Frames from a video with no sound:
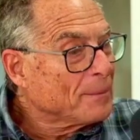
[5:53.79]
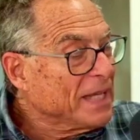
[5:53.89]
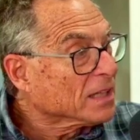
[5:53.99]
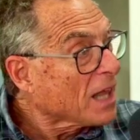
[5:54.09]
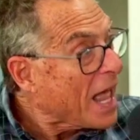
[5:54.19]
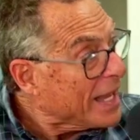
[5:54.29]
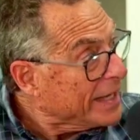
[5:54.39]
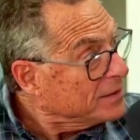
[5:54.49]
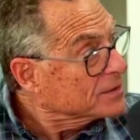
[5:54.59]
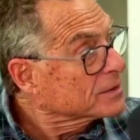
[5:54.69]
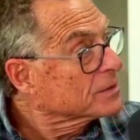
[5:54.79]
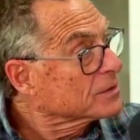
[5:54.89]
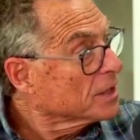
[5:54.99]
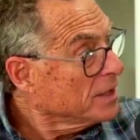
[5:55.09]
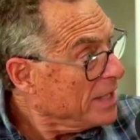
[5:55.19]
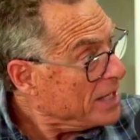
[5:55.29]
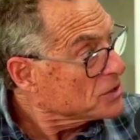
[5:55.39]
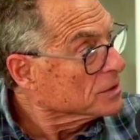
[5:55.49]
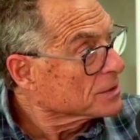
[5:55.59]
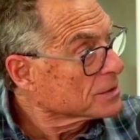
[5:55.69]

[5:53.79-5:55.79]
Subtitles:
be a light to the nations.